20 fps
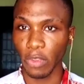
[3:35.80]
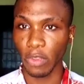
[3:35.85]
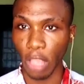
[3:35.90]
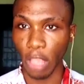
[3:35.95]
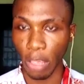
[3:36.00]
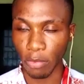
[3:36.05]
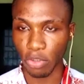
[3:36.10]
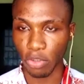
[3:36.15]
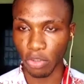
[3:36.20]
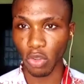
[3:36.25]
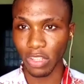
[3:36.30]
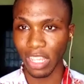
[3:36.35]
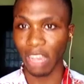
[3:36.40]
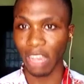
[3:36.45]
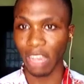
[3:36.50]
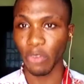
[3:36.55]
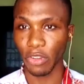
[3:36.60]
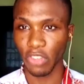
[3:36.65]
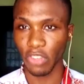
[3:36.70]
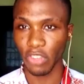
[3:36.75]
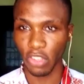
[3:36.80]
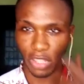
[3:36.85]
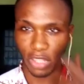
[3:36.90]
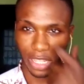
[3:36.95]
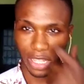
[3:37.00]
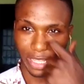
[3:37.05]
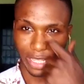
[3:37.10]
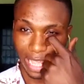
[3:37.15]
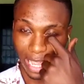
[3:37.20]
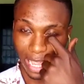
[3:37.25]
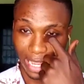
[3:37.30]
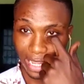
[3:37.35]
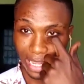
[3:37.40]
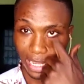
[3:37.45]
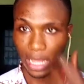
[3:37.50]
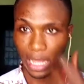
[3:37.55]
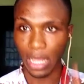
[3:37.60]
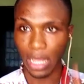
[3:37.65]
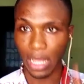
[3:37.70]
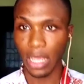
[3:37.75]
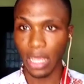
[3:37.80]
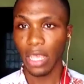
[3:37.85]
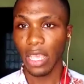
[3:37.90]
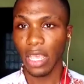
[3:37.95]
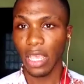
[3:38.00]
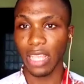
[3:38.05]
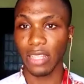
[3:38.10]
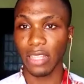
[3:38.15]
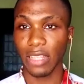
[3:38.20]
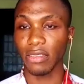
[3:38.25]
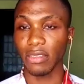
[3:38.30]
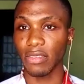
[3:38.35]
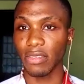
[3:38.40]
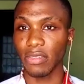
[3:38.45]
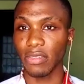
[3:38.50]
show their frustration and their anger and